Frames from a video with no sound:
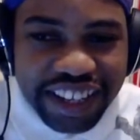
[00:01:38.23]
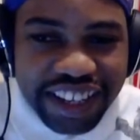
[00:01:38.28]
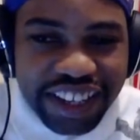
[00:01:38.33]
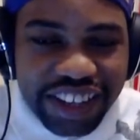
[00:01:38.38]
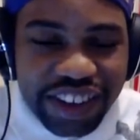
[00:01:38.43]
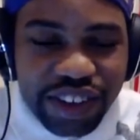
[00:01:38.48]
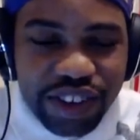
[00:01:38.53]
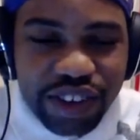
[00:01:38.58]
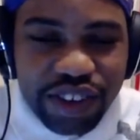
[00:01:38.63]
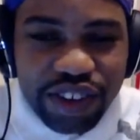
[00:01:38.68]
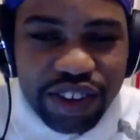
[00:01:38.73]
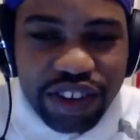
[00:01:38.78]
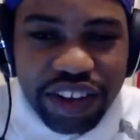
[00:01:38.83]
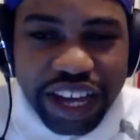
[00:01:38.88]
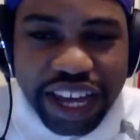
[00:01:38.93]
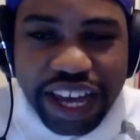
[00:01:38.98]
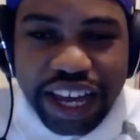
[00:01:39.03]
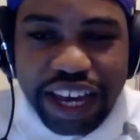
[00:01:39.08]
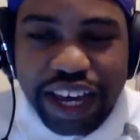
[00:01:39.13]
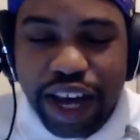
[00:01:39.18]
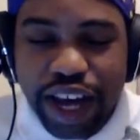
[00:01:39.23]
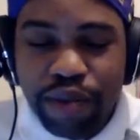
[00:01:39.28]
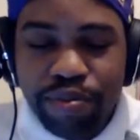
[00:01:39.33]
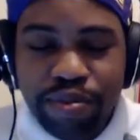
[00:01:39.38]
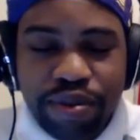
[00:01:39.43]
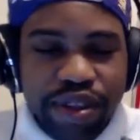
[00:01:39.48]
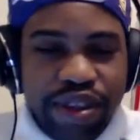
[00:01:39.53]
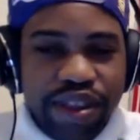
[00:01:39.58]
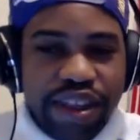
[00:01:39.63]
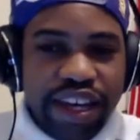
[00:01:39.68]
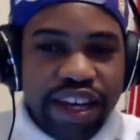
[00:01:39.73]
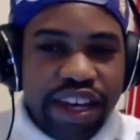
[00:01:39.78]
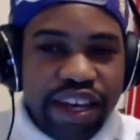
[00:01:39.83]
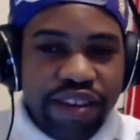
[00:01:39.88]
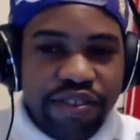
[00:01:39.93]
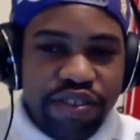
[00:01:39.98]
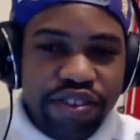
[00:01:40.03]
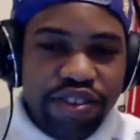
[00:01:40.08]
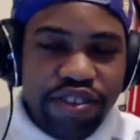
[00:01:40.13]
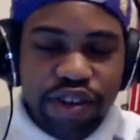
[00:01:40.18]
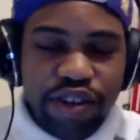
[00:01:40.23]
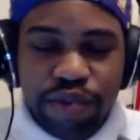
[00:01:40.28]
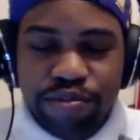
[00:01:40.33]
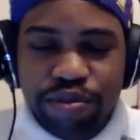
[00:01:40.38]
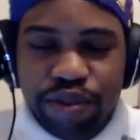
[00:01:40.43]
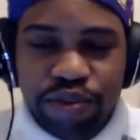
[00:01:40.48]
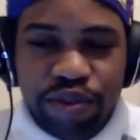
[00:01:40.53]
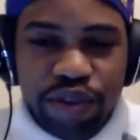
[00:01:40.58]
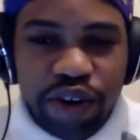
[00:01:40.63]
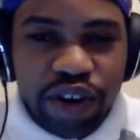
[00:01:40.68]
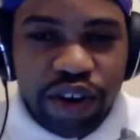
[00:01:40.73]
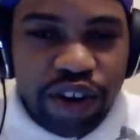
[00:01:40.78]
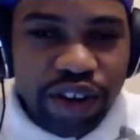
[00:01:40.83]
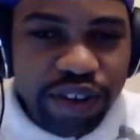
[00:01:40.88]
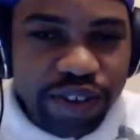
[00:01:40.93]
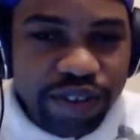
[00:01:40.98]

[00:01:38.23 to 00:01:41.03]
little, little hand helping thing if you tough you walk.